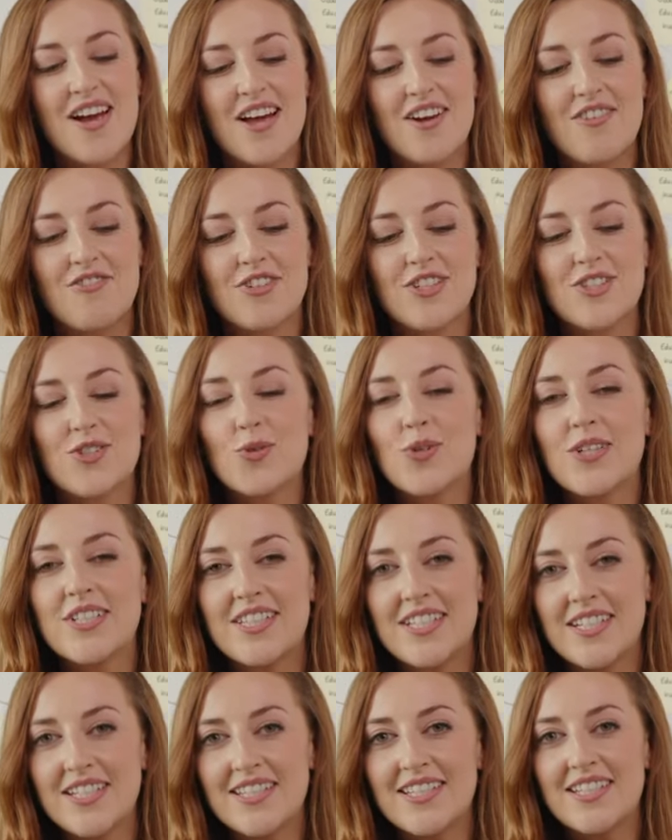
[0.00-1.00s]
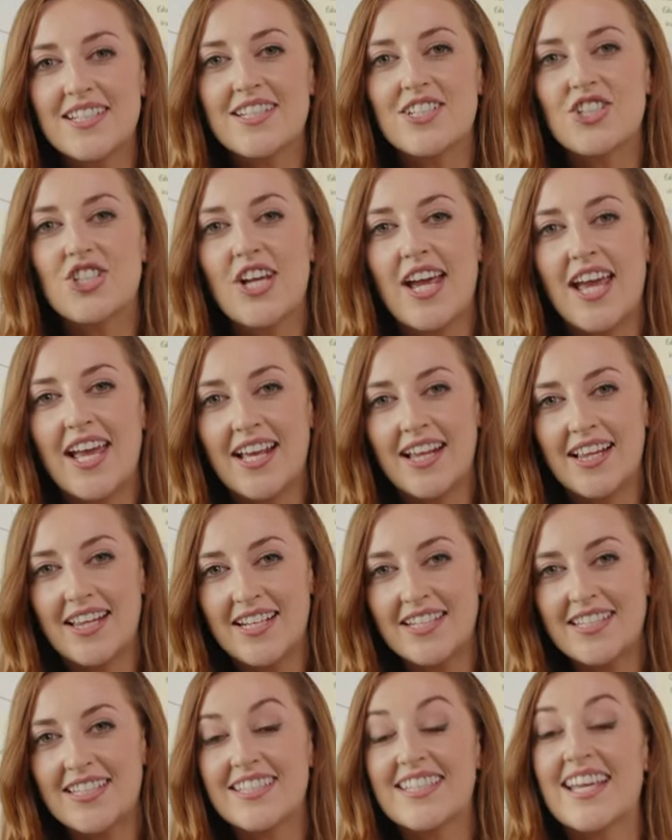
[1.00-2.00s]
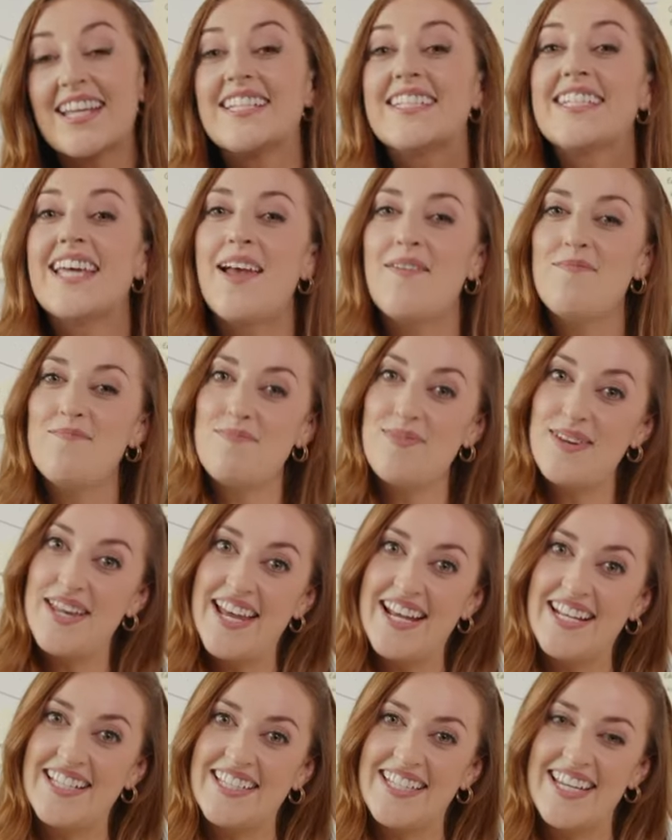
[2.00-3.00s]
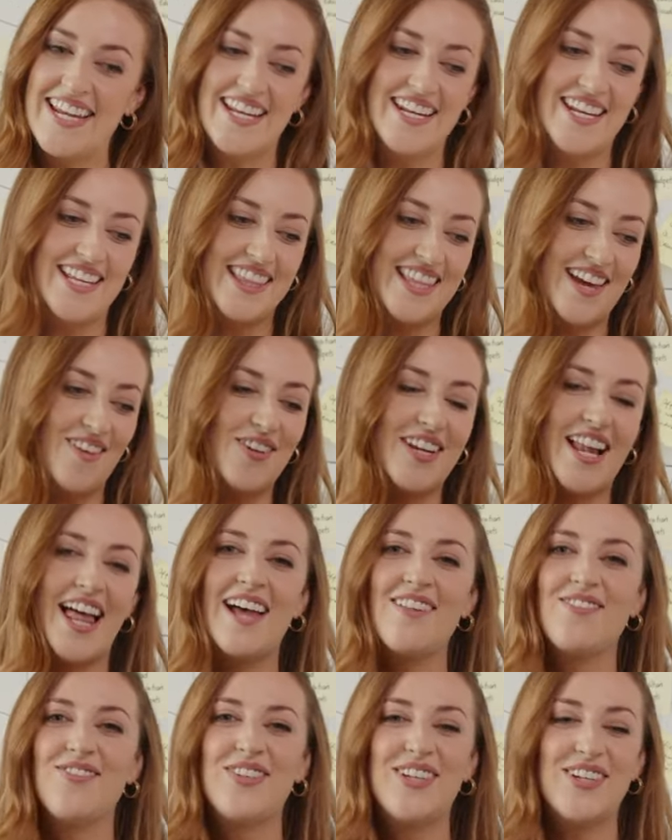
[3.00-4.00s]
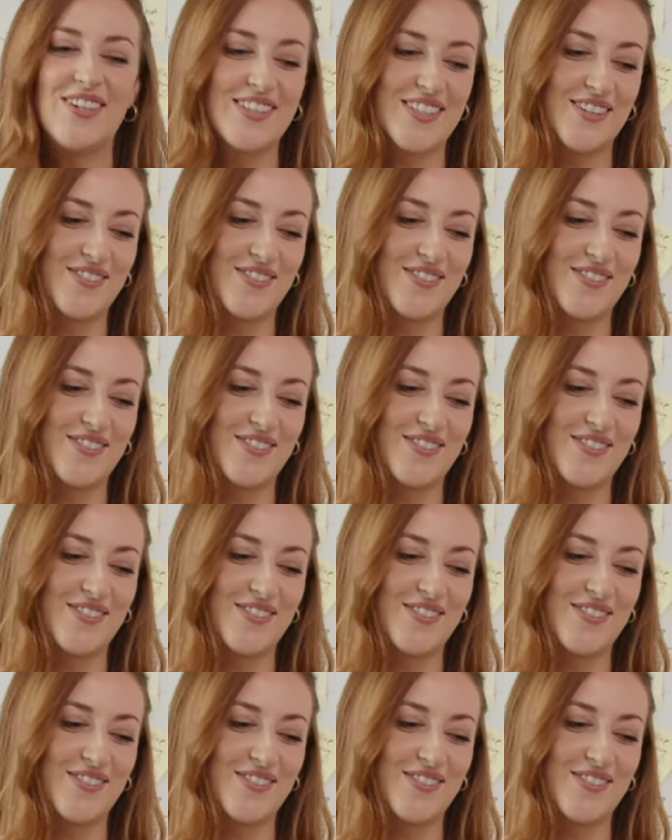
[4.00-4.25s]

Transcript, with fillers: resources, checklists, and templates in it that will help you as a